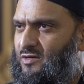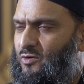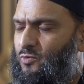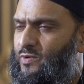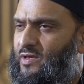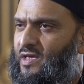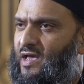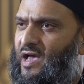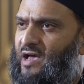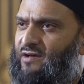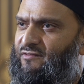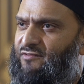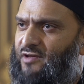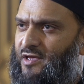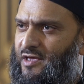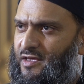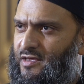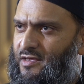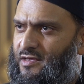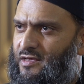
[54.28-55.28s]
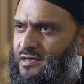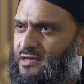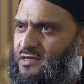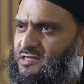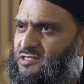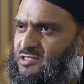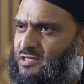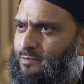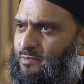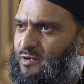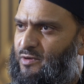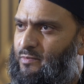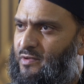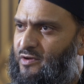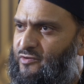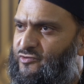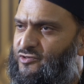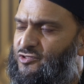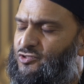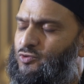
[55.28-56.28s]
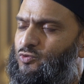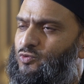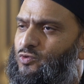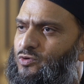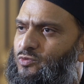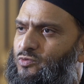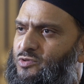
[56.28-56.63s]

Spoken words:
We have a supplementary school,